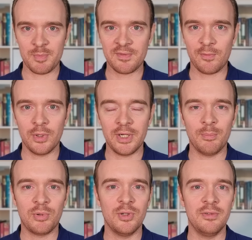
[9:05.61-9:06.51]
for
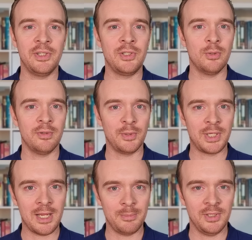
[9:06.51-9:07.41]
improving your
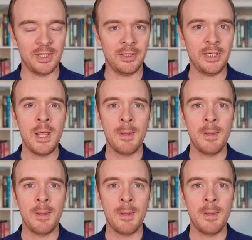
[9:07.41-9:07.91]
vocabulary,